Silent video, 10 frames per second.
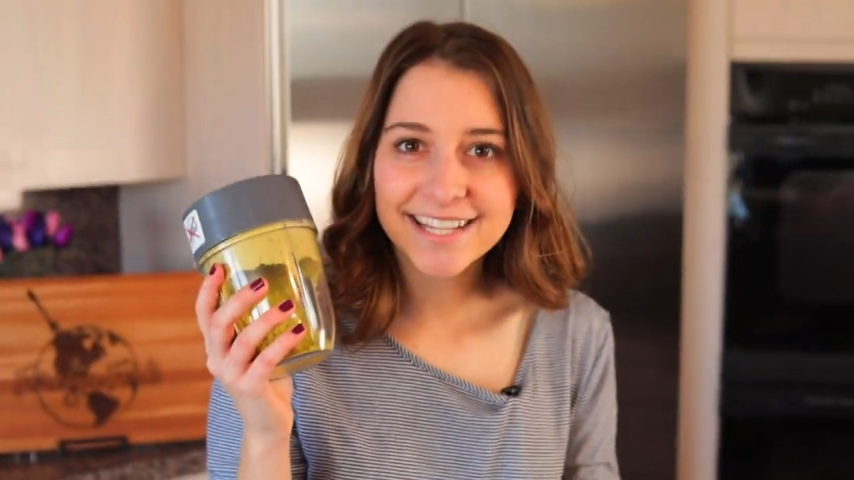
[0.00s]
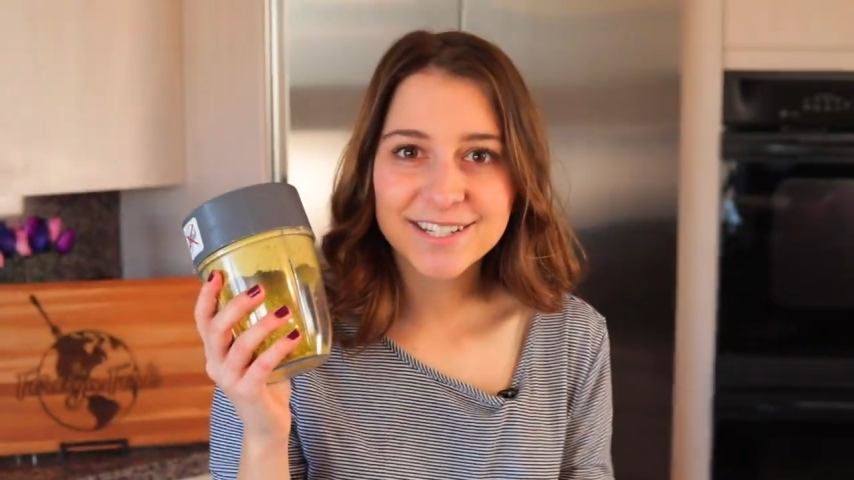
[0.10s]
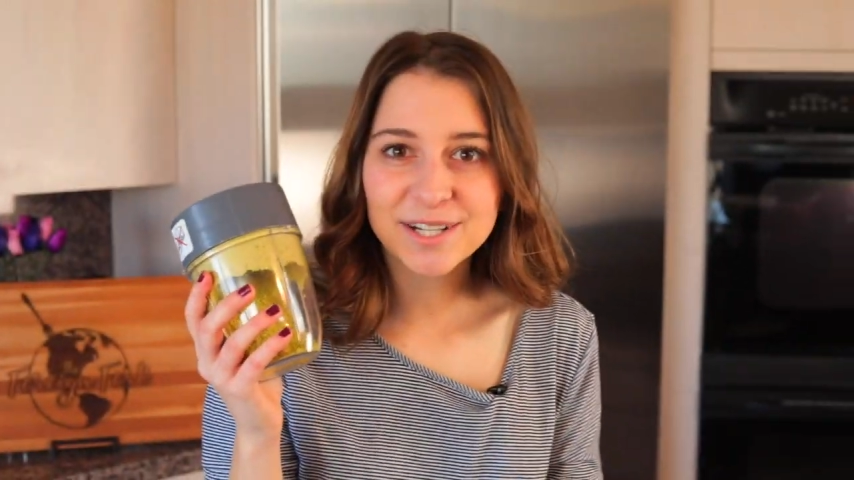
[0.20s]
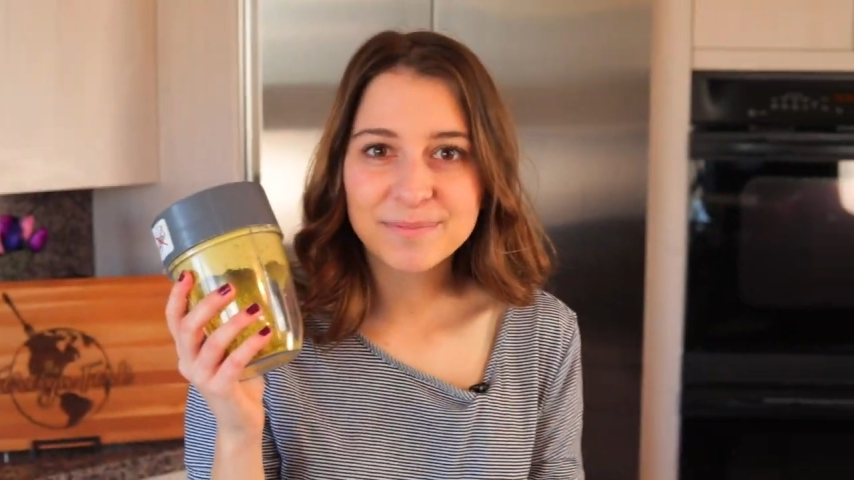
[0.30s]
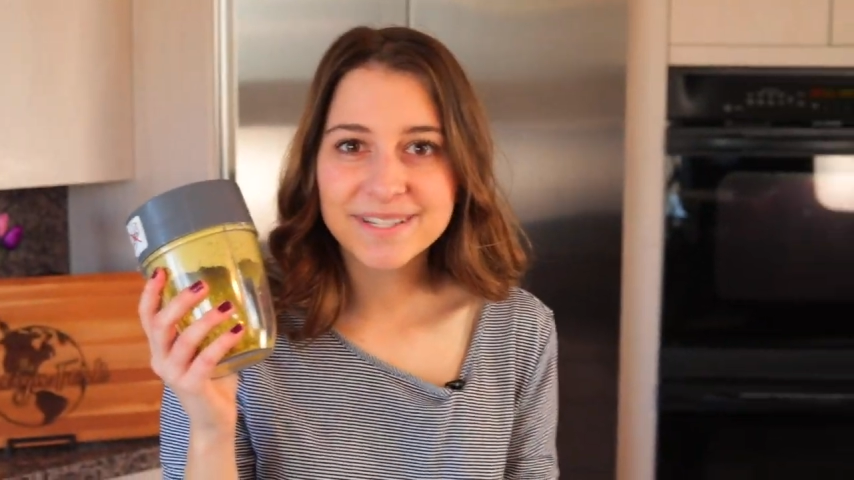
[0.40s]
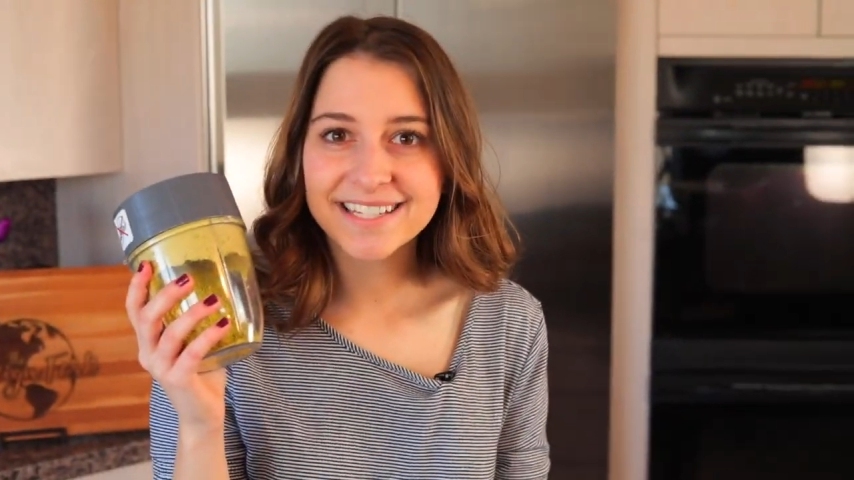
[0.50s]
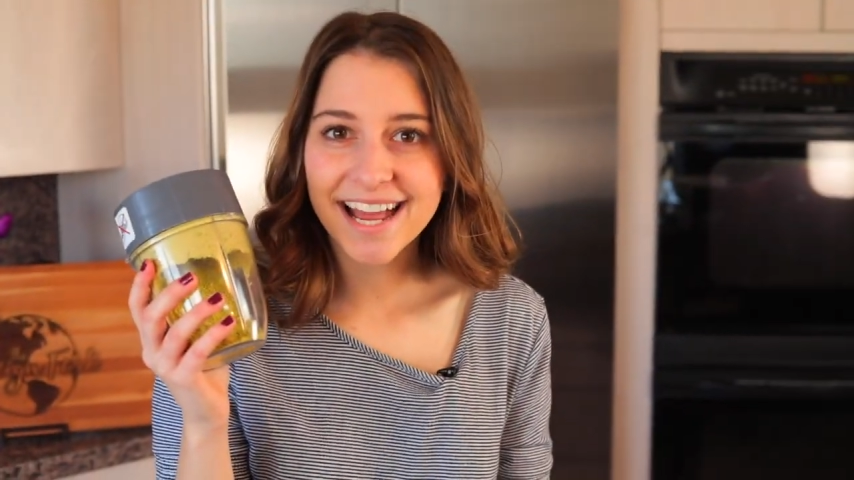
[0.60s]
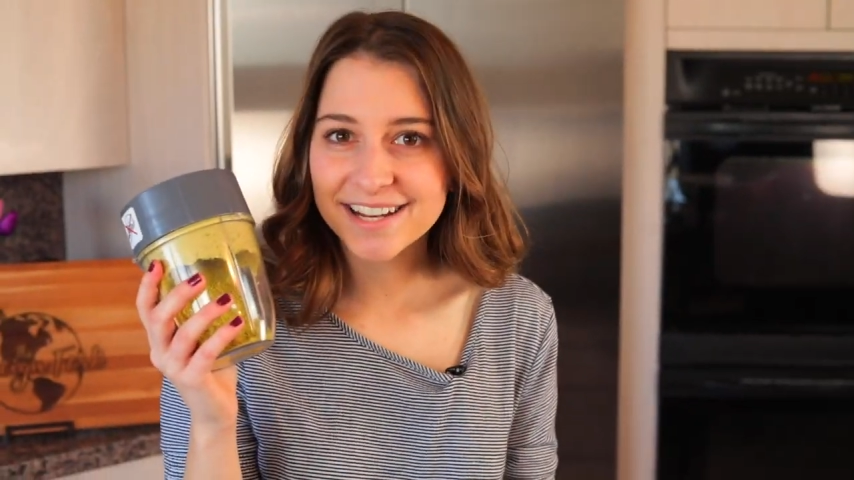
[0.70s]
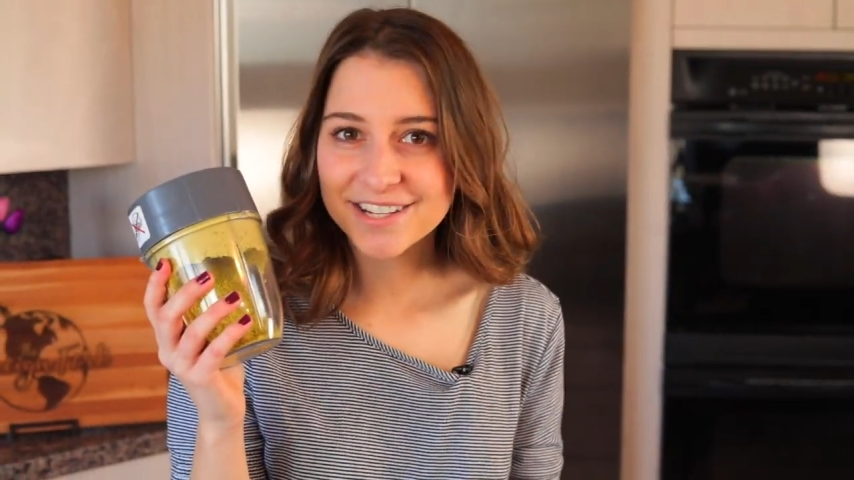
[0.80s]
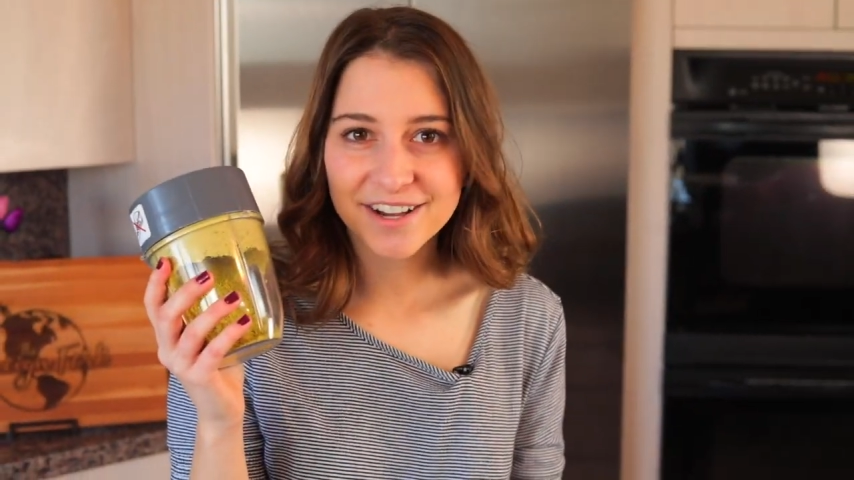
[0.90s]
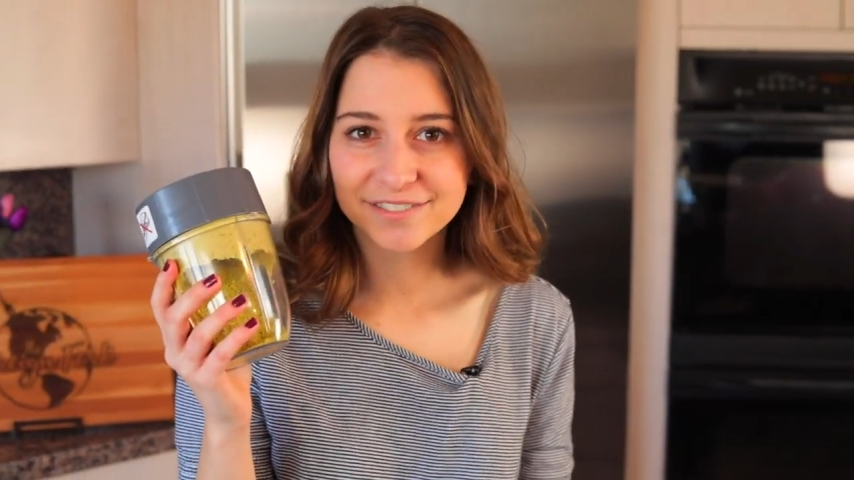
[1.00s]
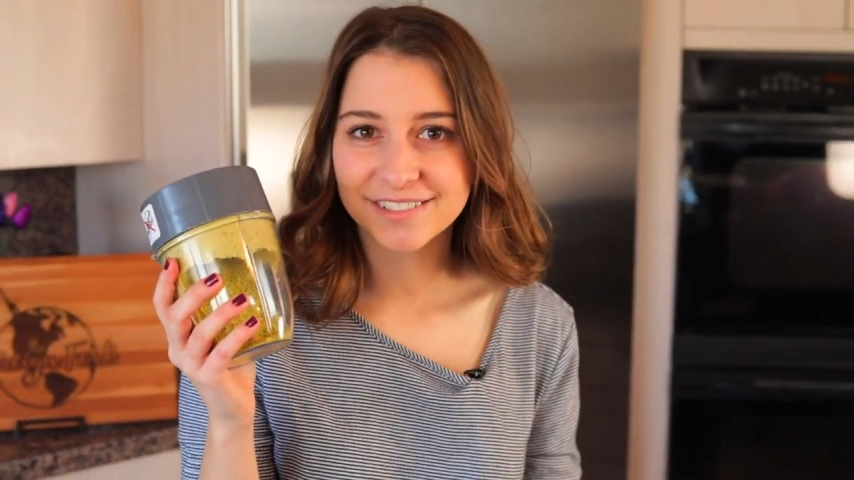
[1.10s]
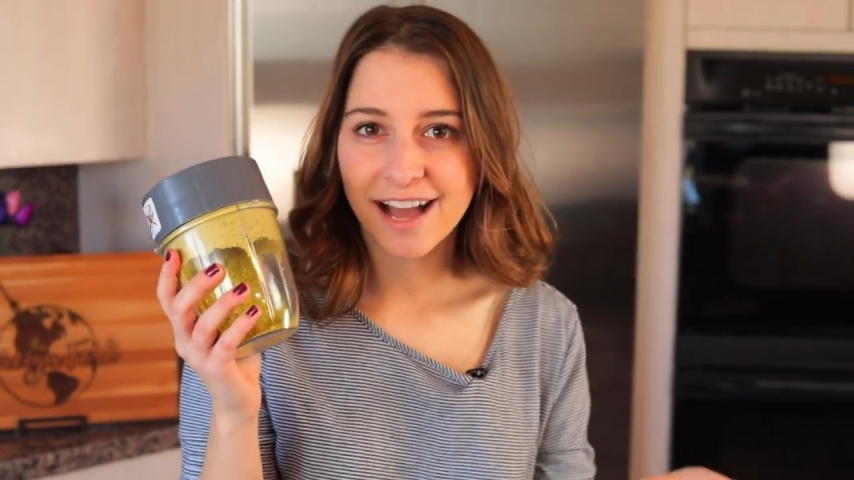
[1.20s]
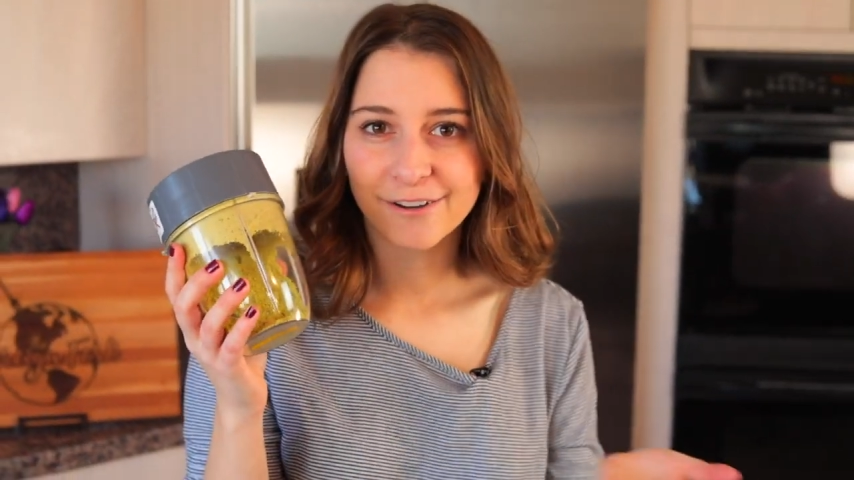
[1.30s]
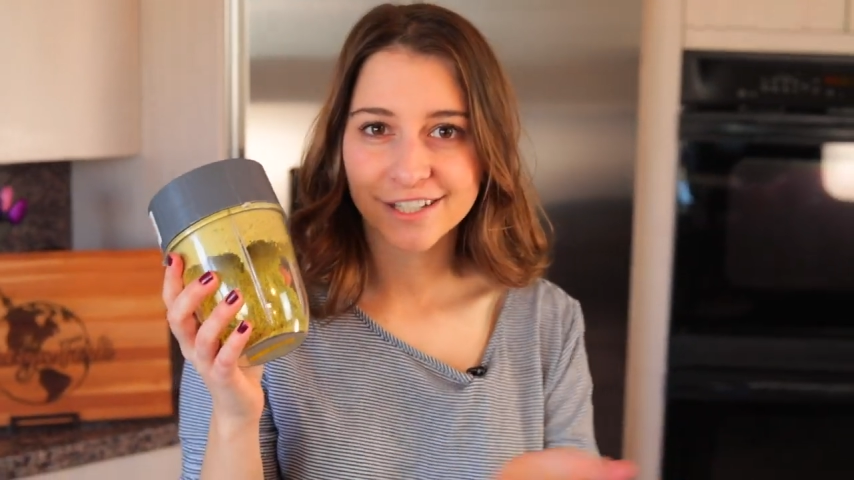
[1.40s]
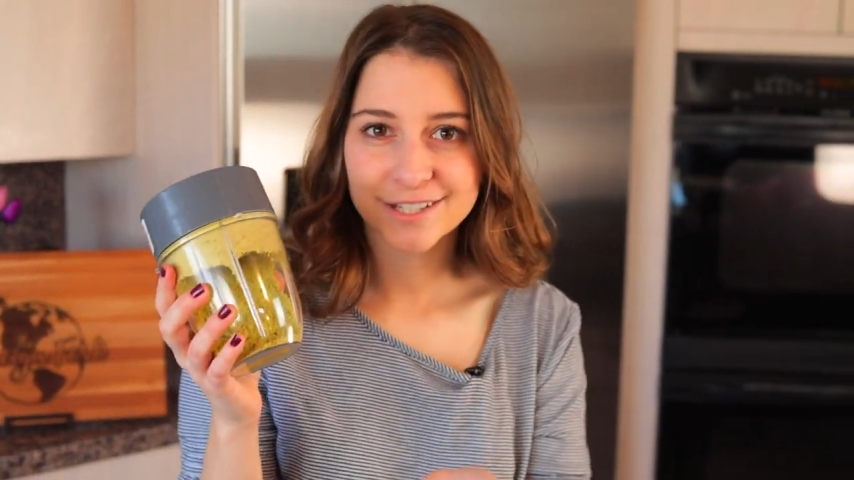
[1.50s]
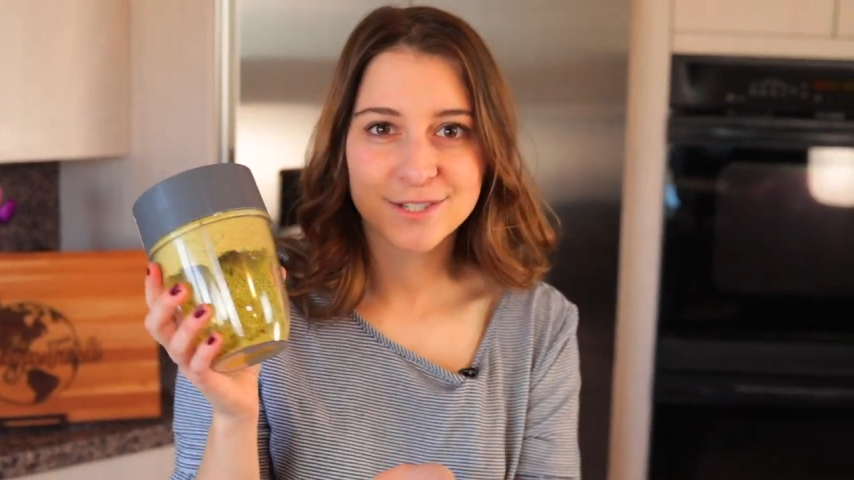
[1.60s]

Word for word: is your pistachio flour.